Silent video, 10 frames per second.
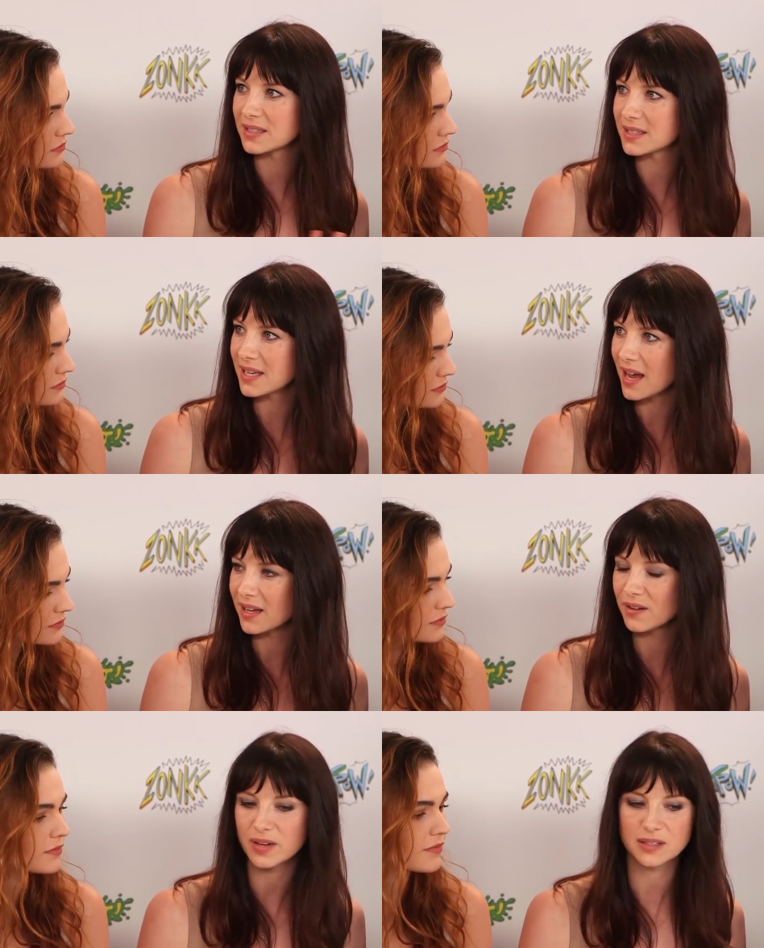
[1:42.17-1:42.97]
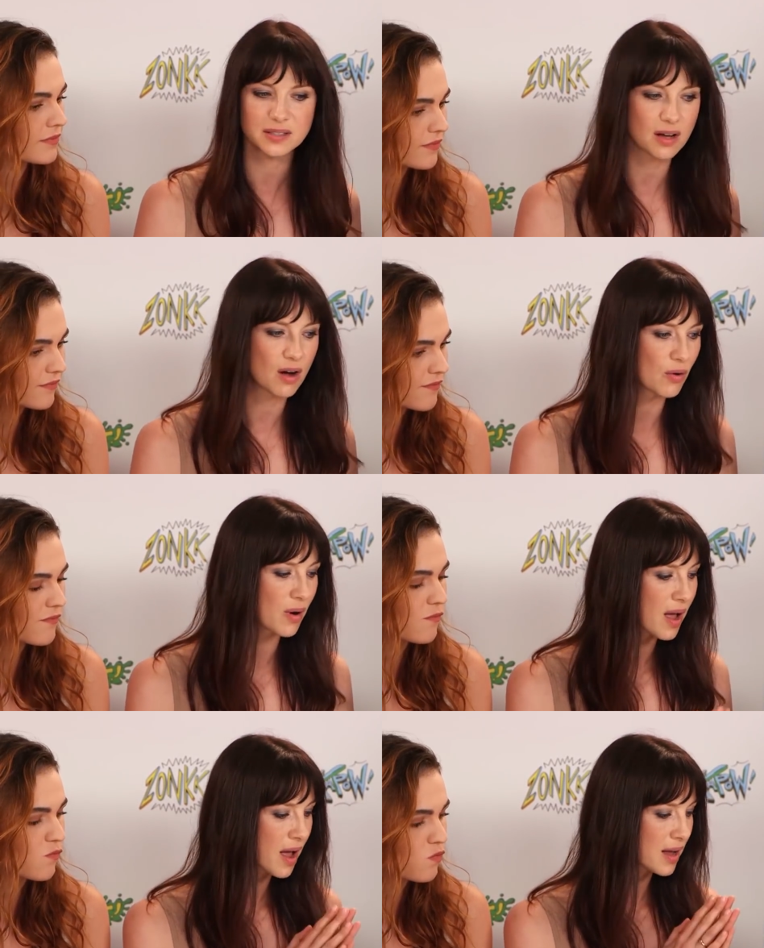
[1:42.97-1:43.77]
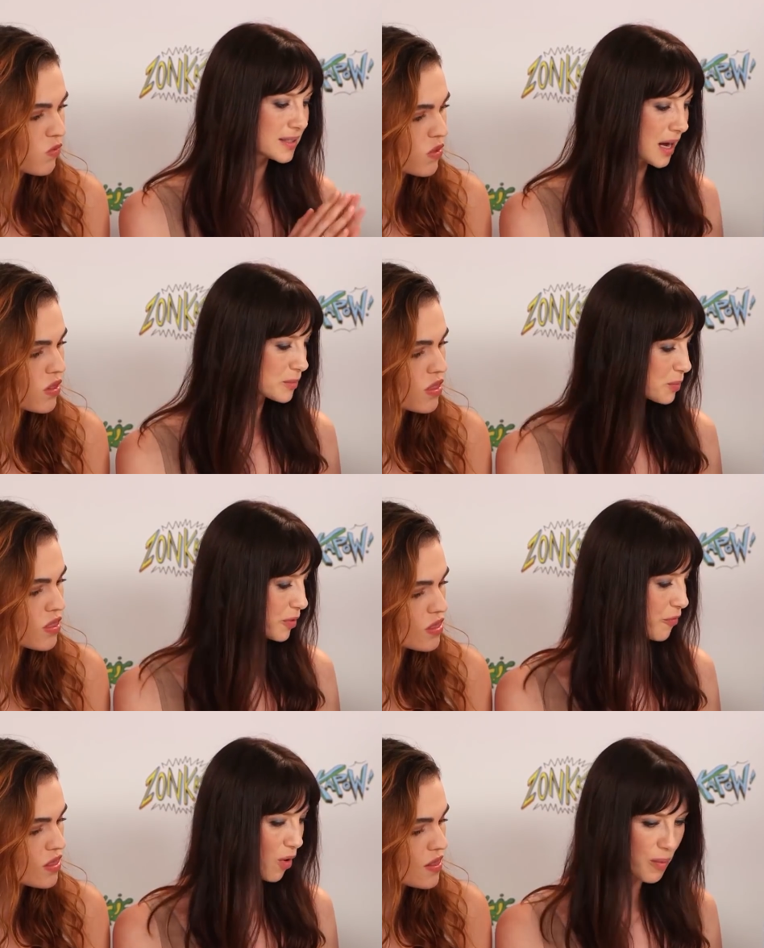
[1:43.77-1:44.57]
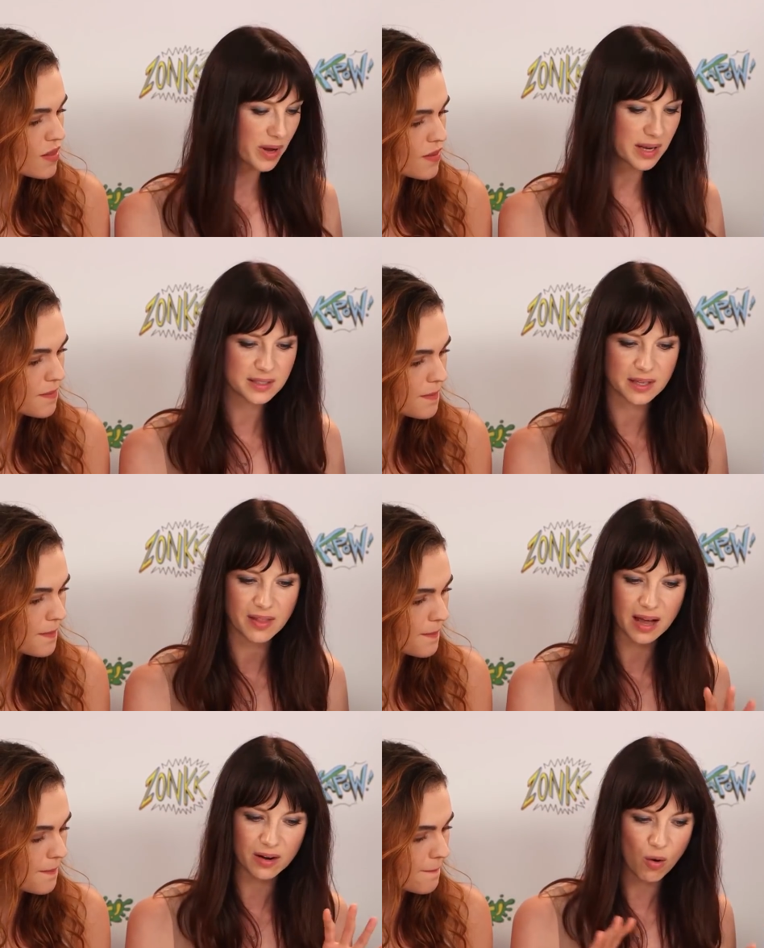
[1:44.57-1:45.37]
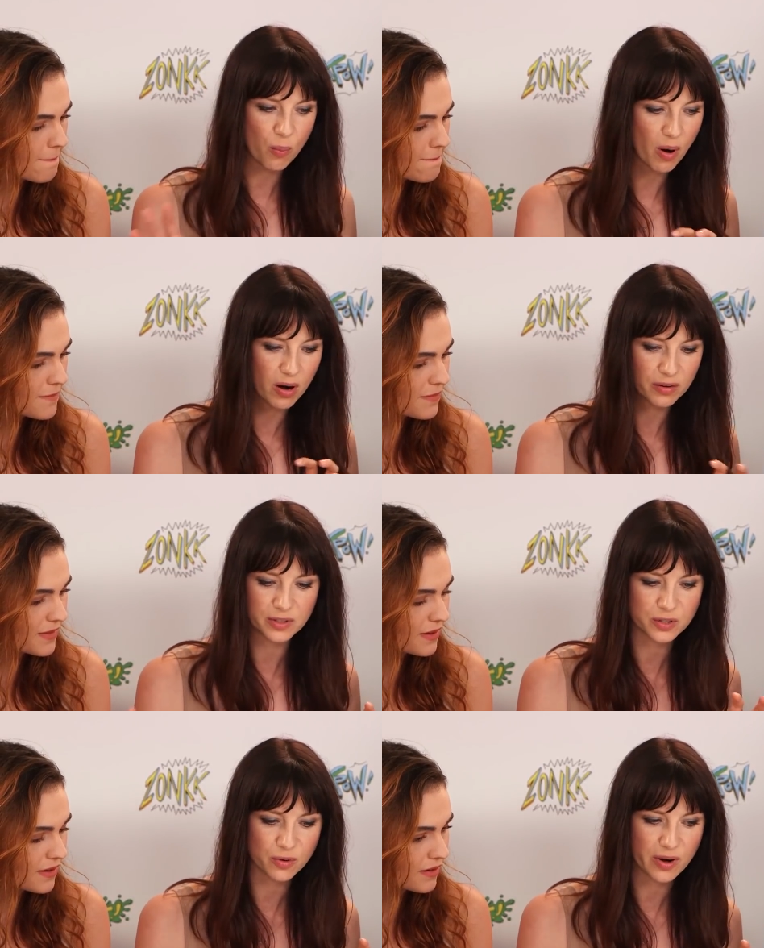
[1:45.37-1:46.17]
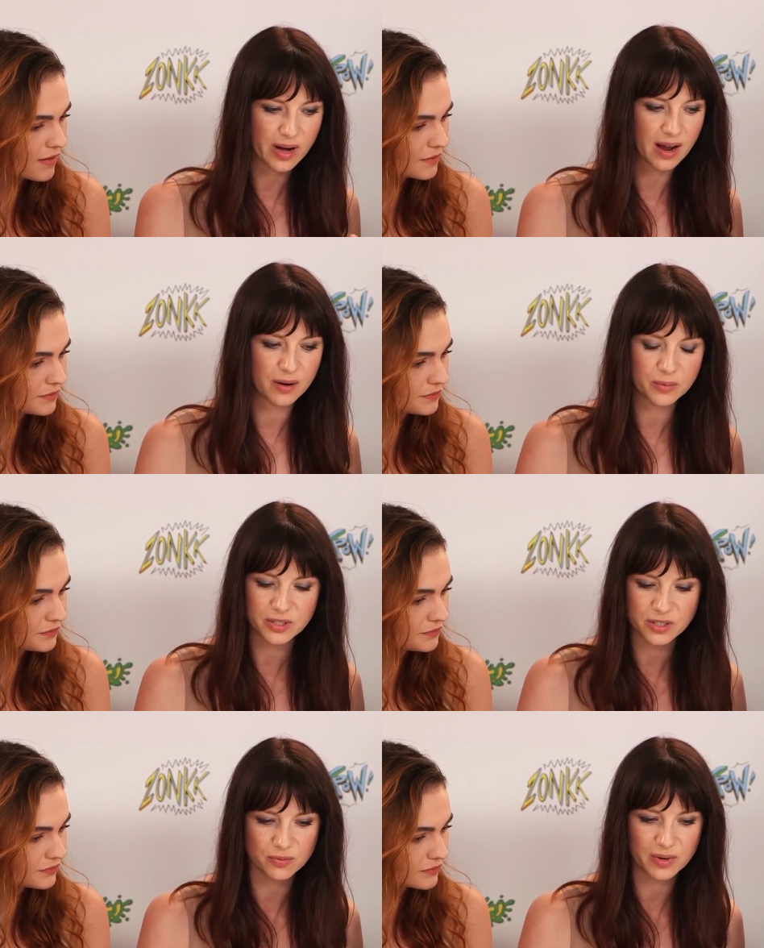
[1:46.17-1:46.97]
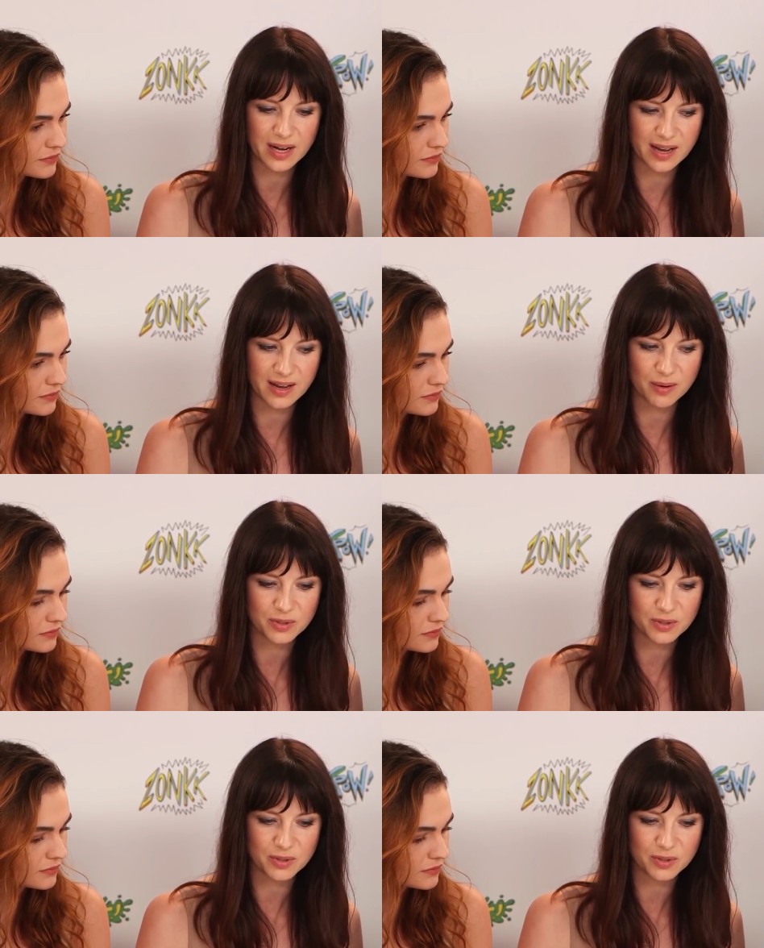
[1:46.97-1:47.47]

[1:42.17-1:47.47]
Speaker 1: I didn't see any of it. So Sam's performance and that whole part of the storyline was just really.